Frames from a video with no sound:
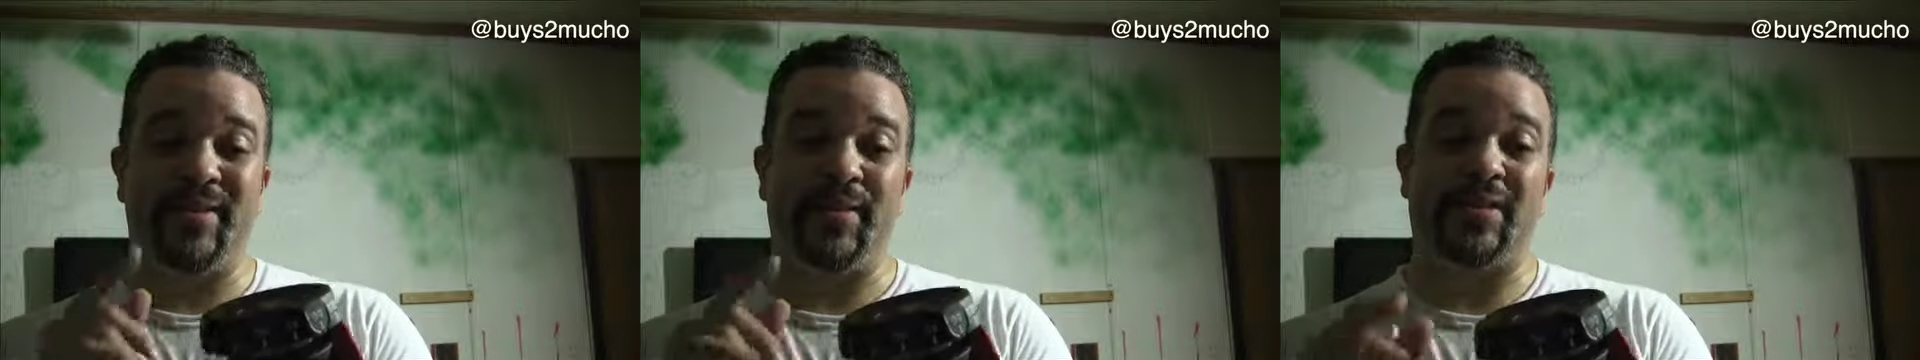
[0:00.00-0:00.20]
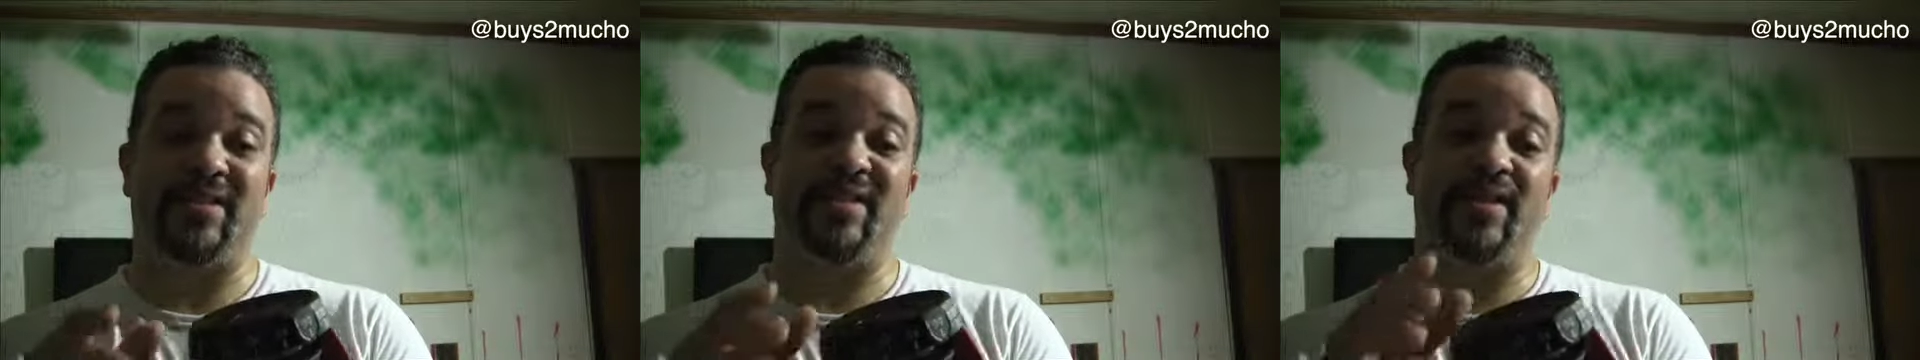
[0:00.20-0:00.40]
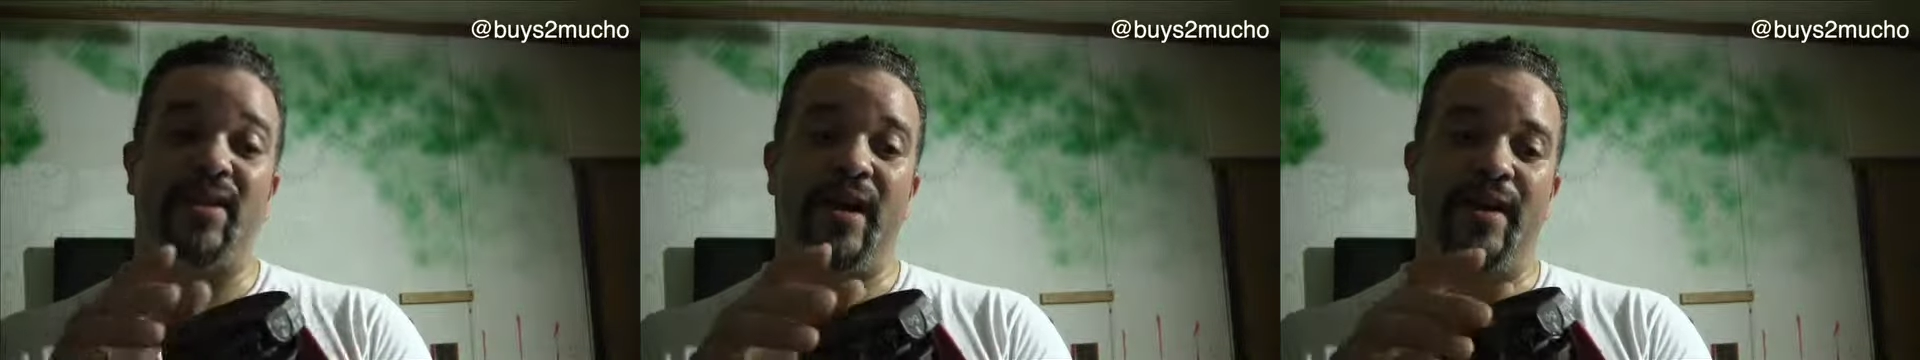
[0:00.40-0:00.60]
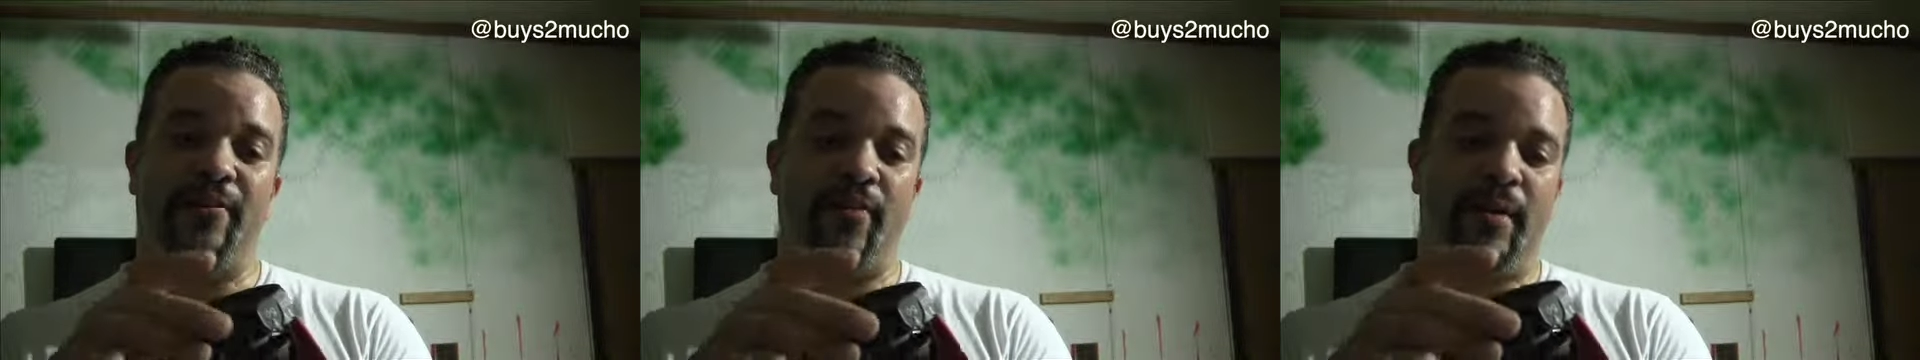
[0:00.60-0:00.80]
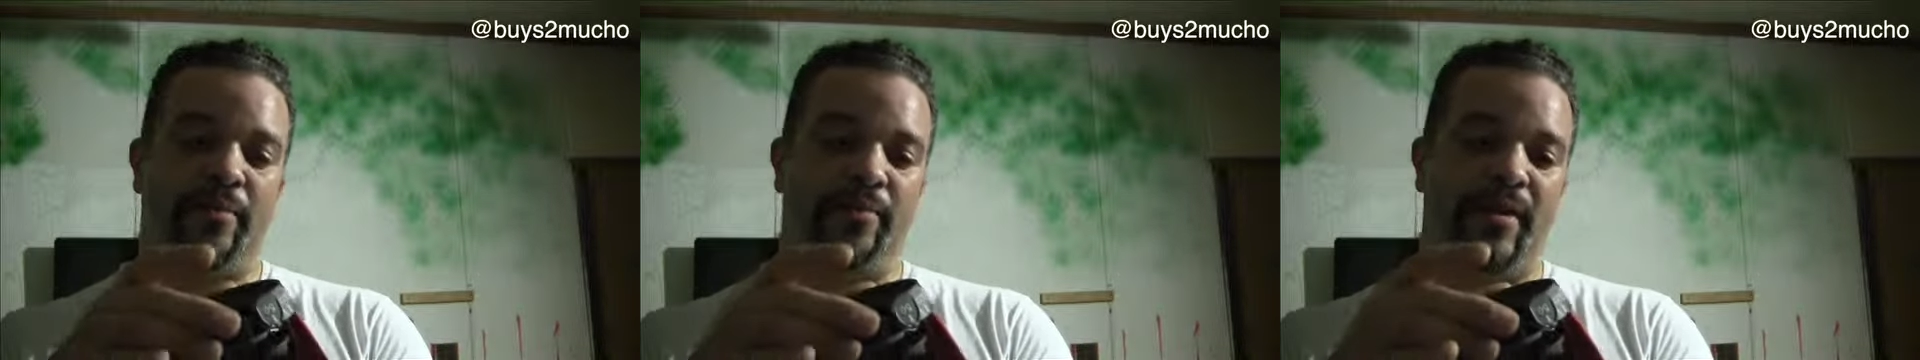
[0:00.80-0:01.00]
it was still
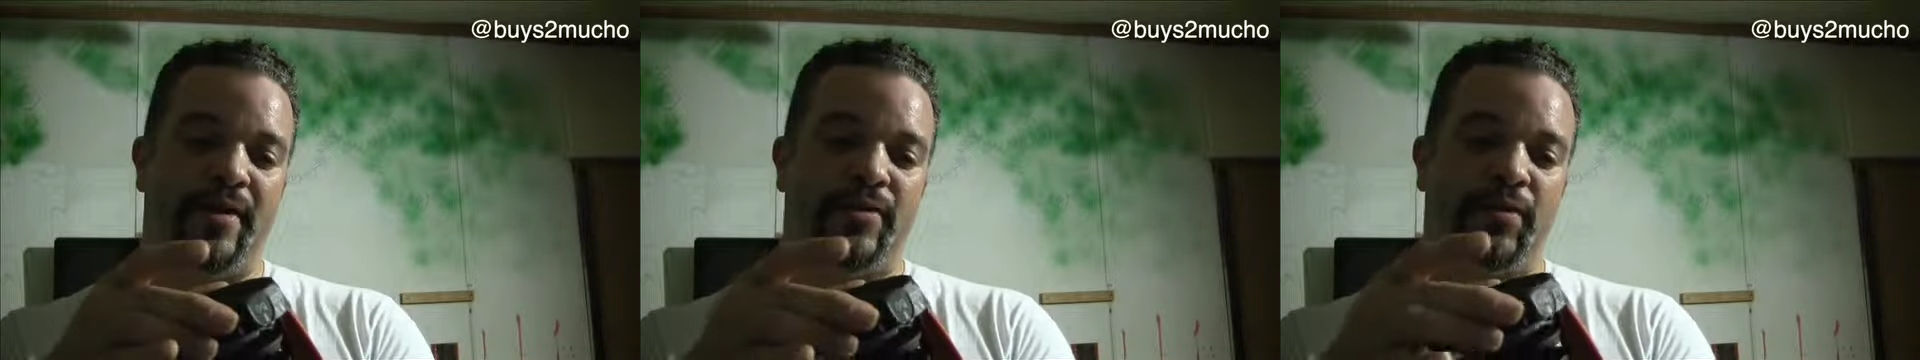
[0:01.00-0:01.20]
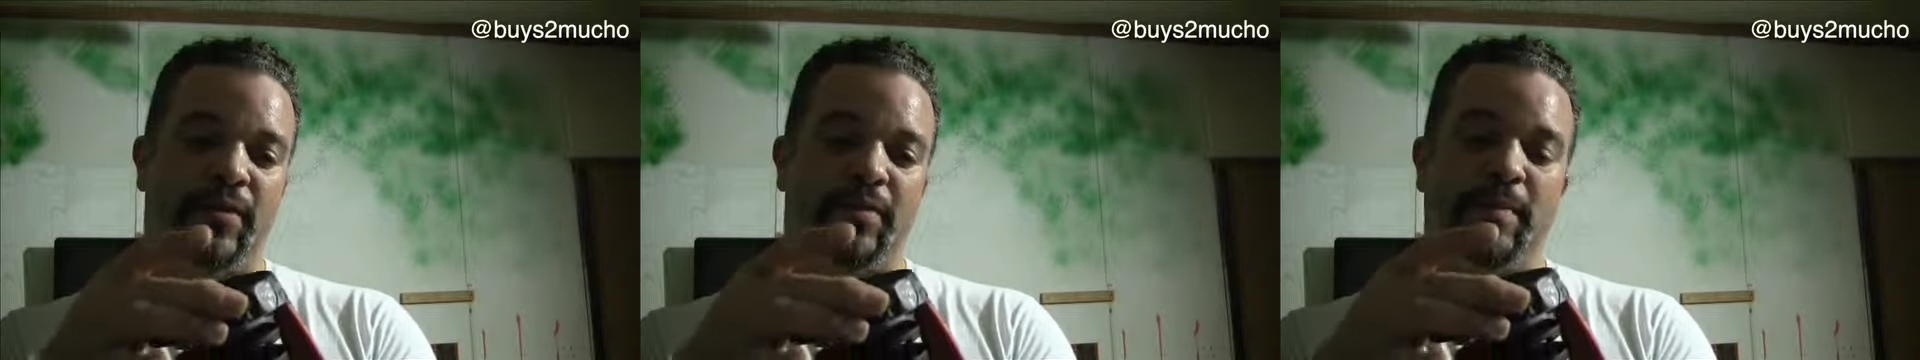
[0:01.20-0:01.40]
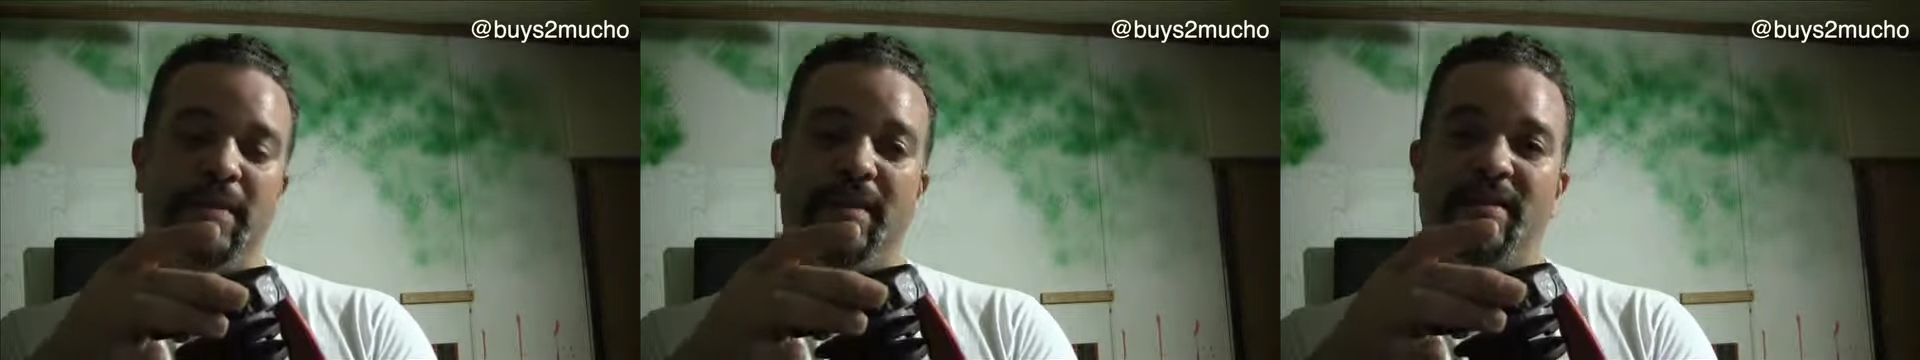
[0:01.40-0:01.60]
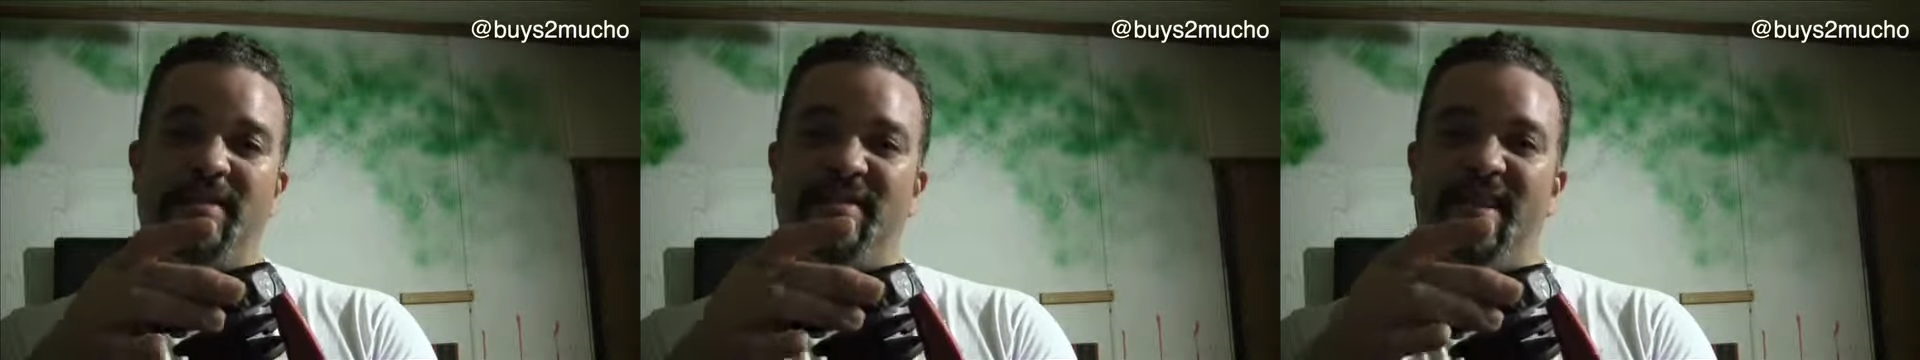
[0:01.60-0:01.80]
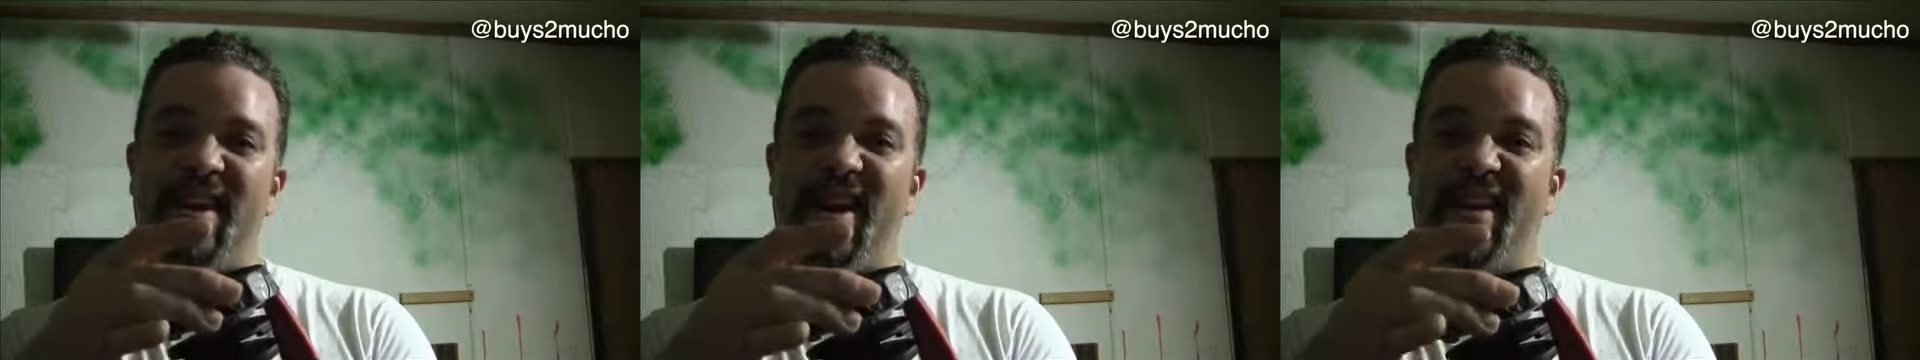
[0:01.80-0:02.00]
halfway pressed, which
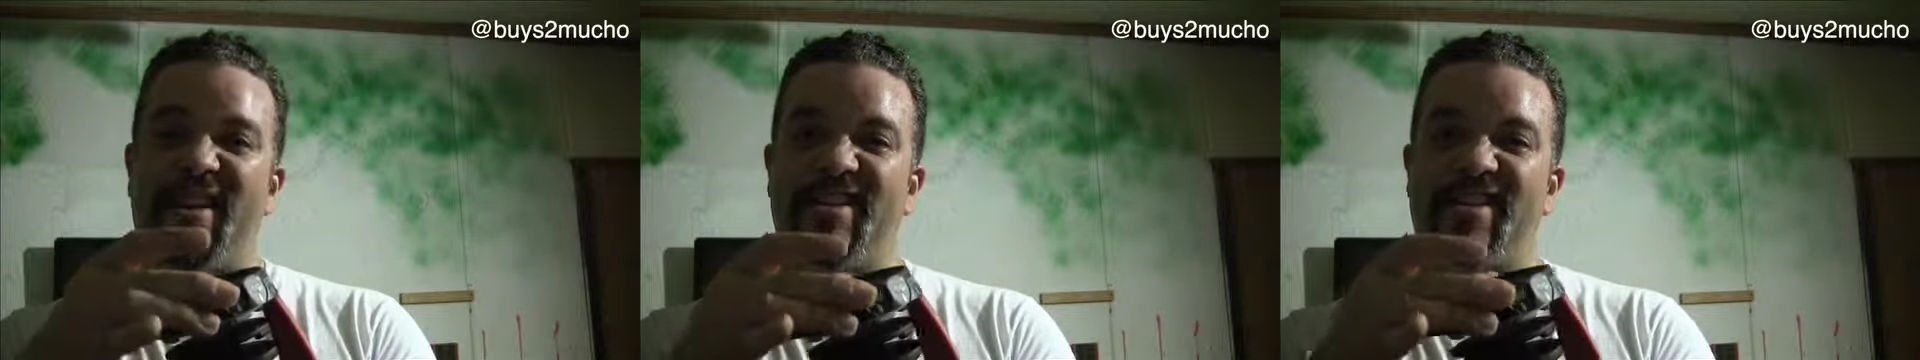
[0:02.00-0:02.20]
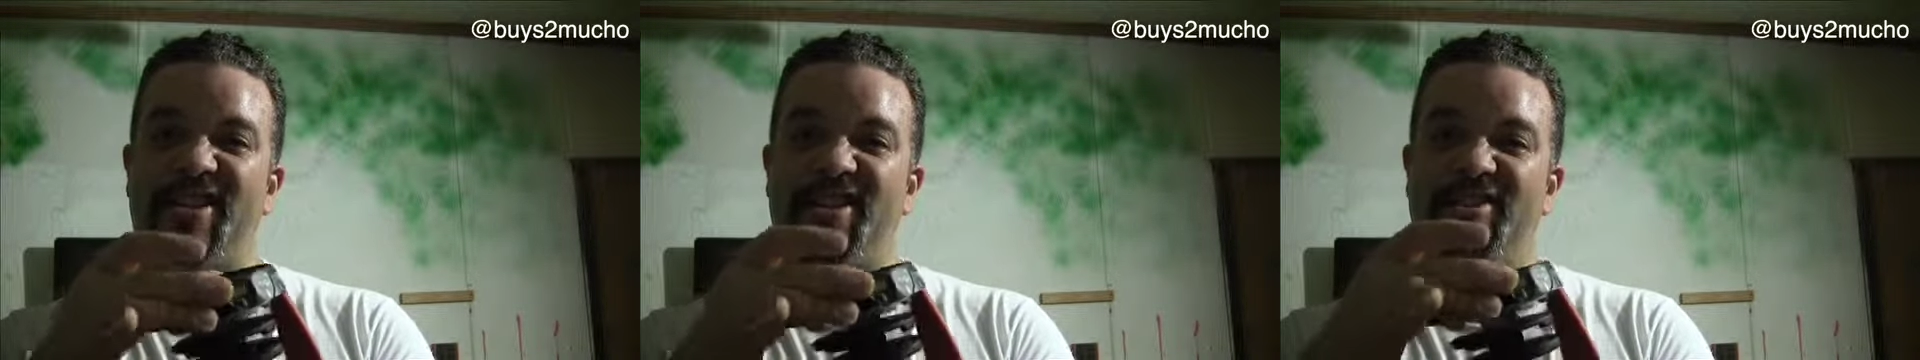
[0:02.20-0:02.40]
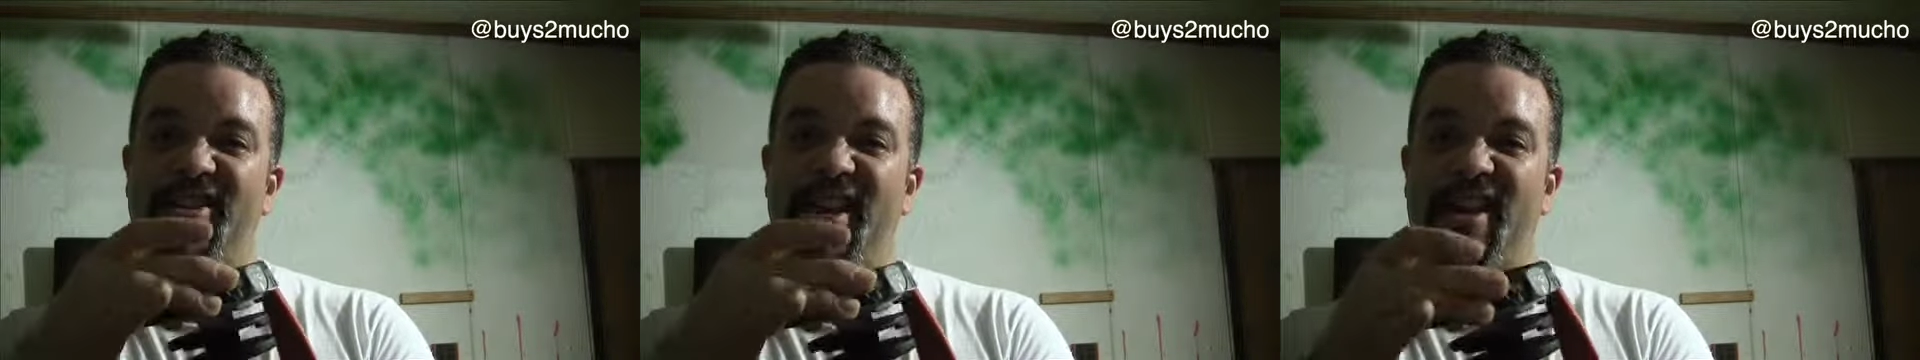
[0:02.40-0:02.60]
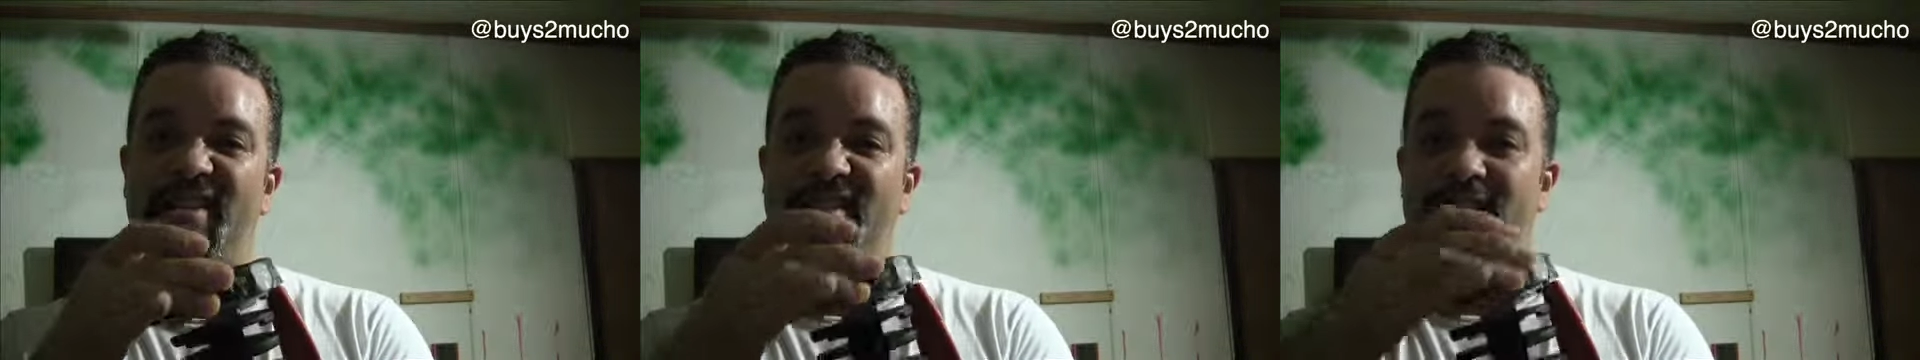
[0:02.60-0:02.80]
means I could turn that.